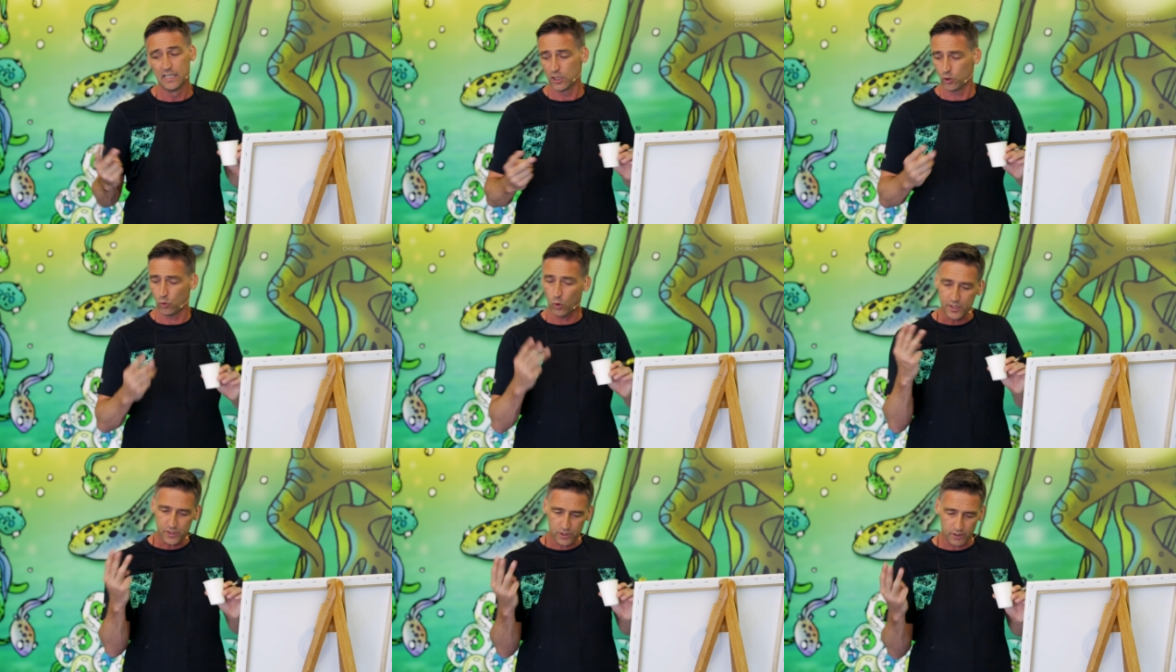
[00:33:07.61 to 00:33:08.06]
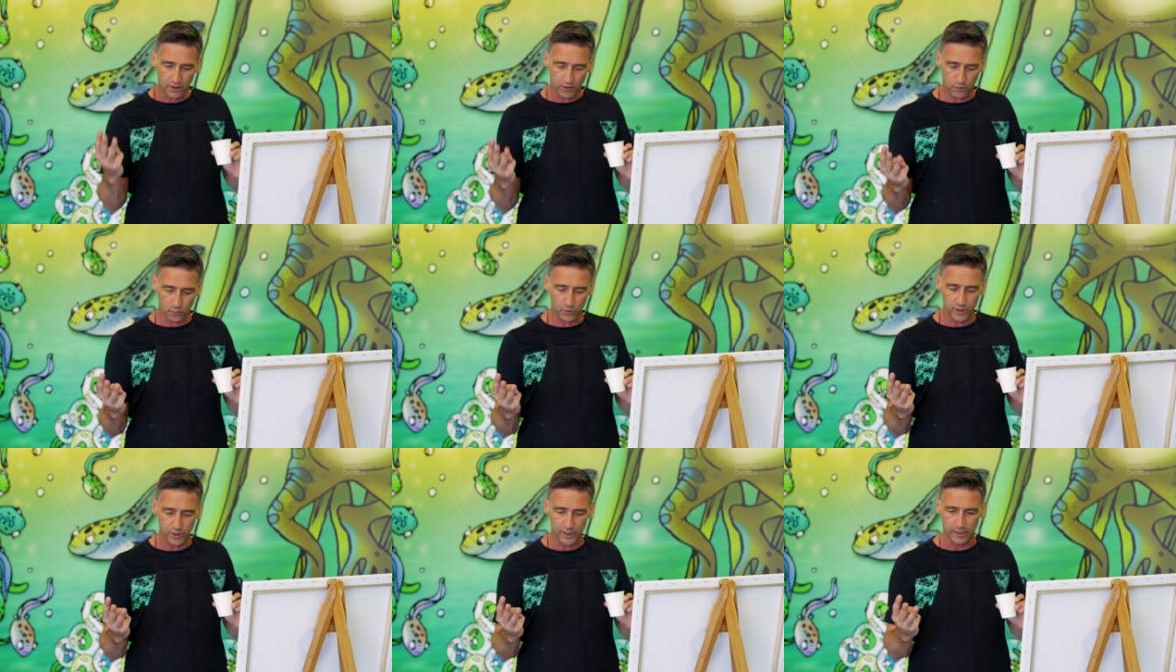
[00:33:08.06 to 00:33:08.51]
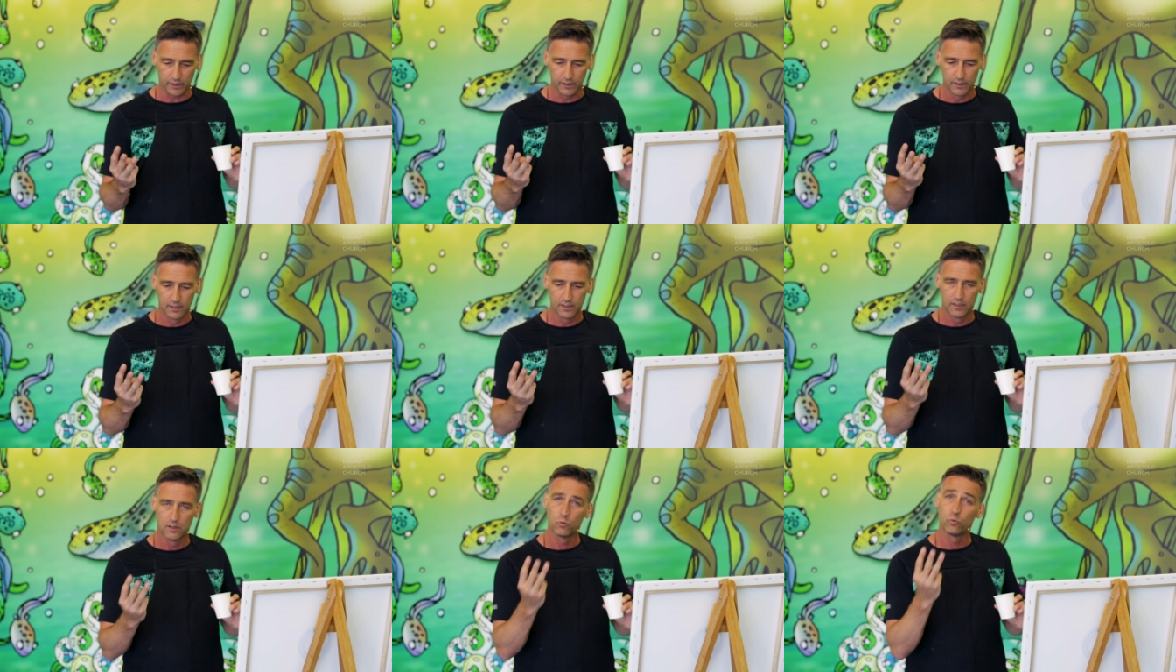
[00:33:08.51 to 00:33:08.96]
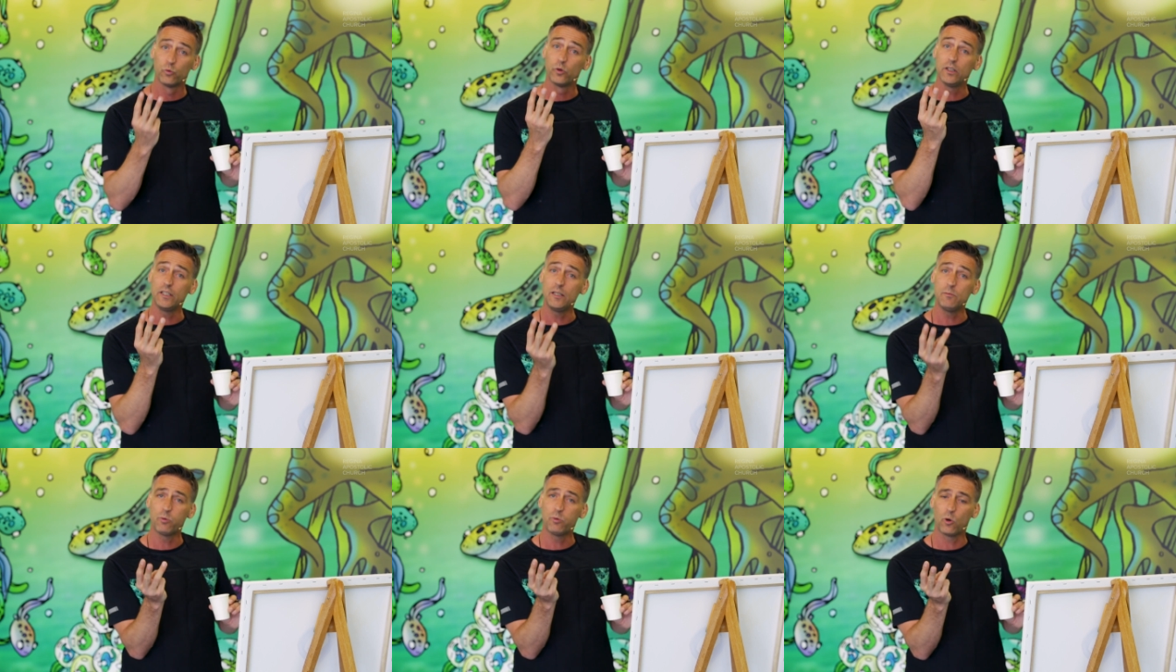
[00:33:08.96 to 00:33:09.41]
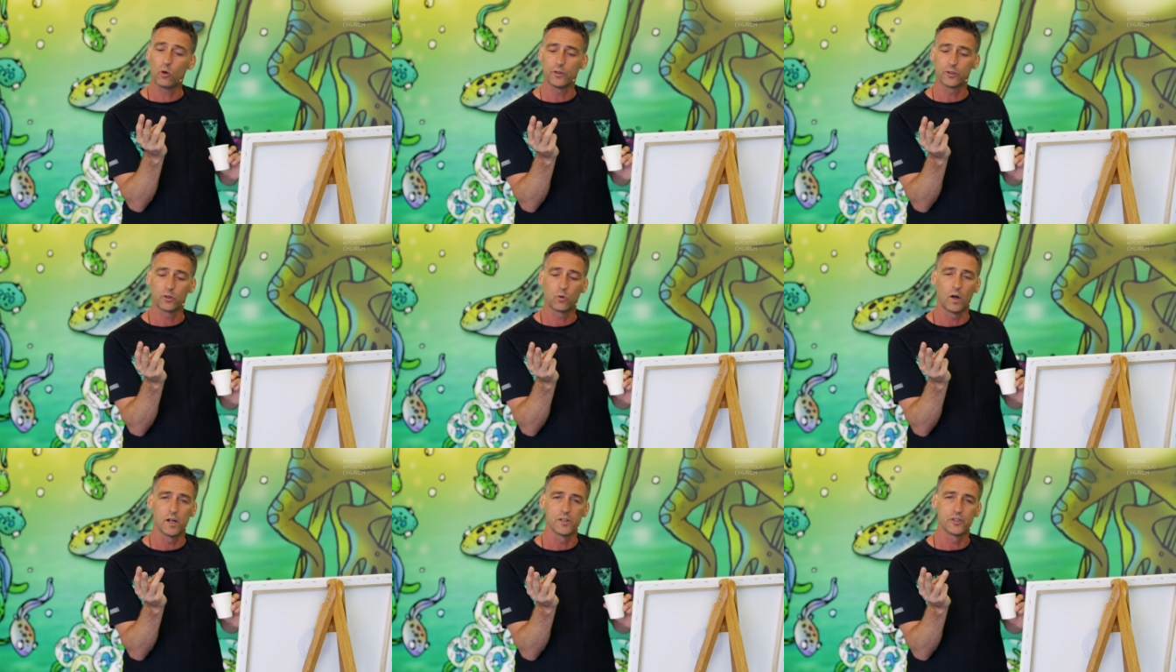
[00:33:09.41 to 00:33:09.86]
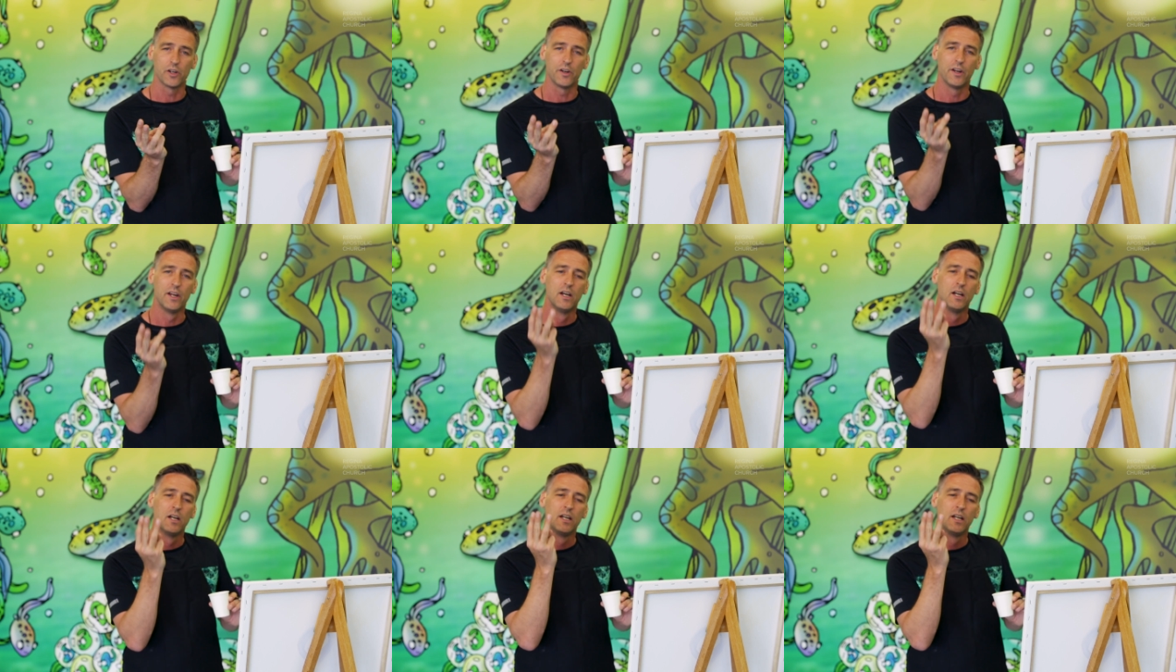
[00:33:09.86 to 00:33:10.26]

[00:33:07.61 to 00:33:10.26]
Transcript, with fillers: Question three, really important question,